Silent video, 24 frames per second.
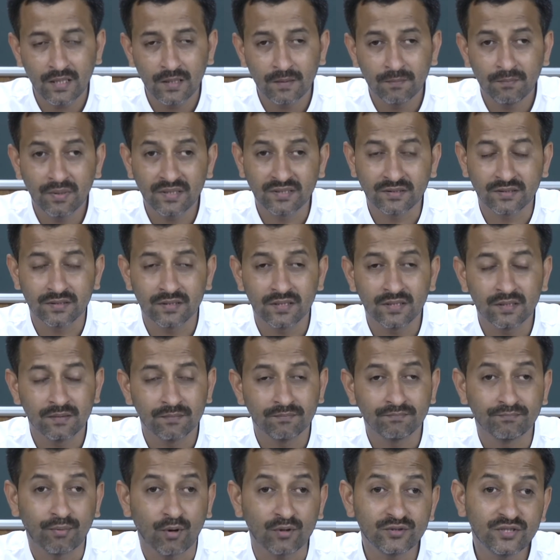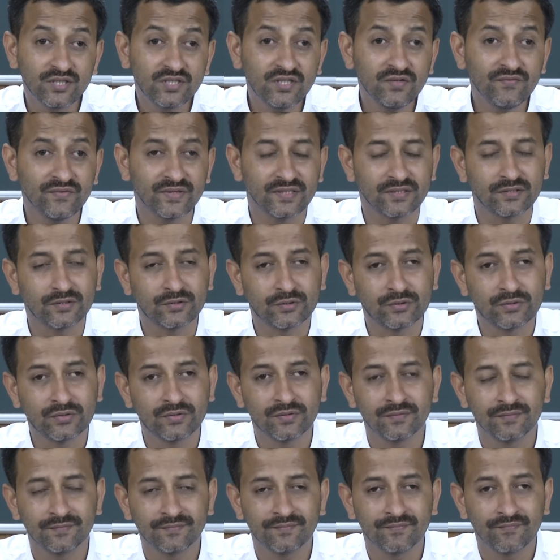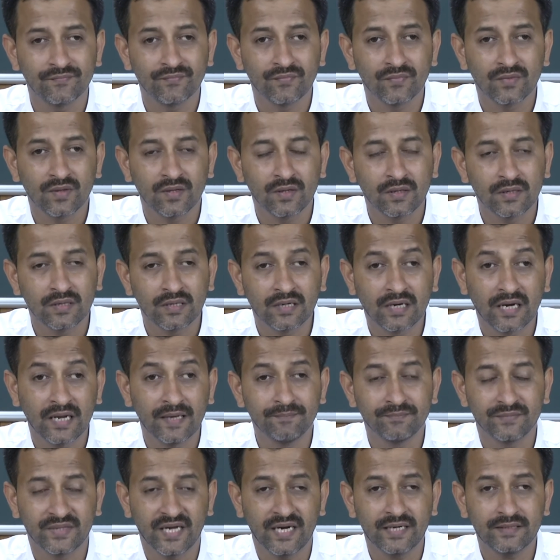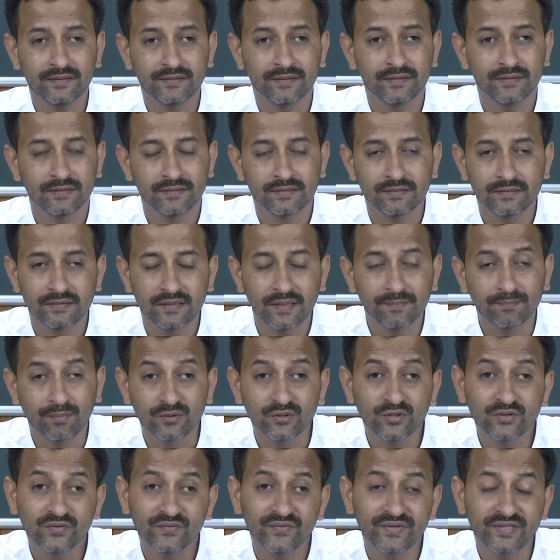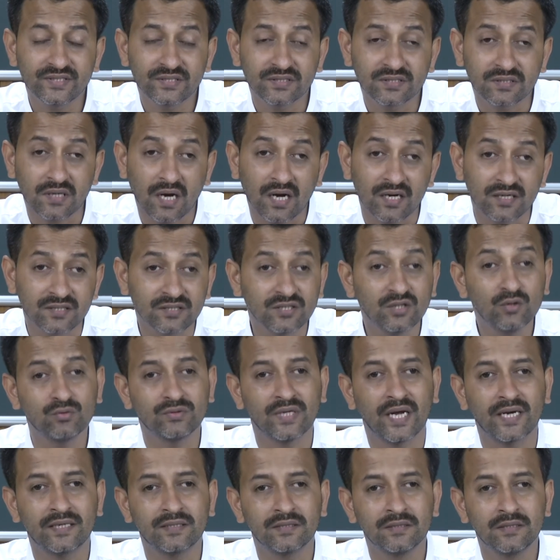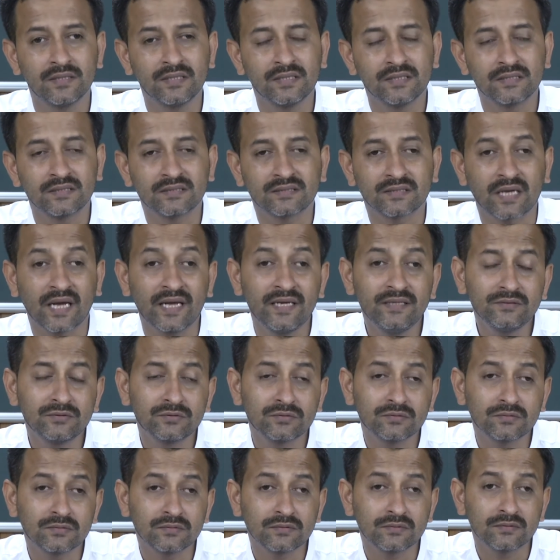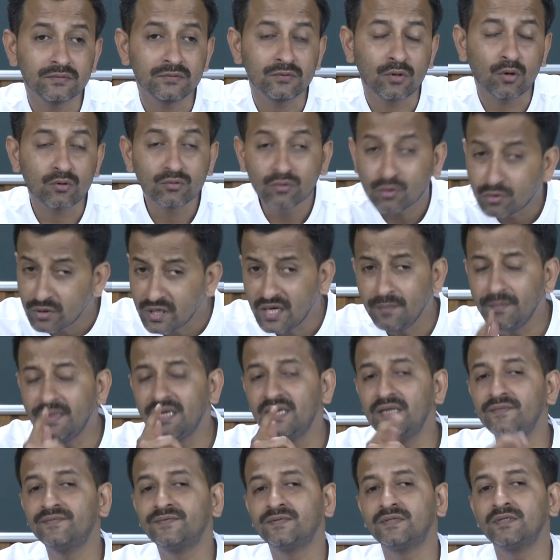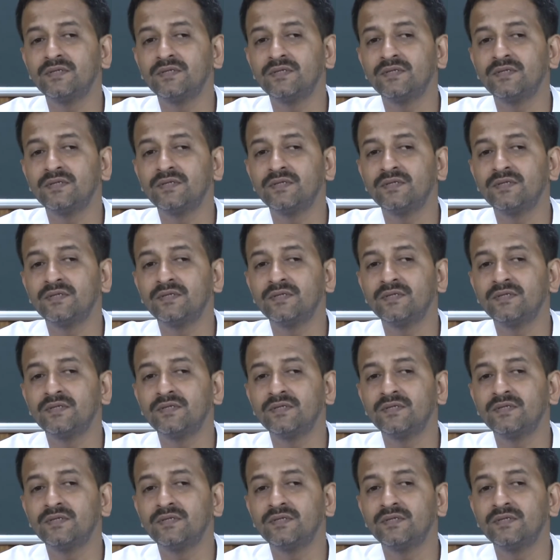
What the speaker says: But positivists claim that, the positivists argue that science not only believes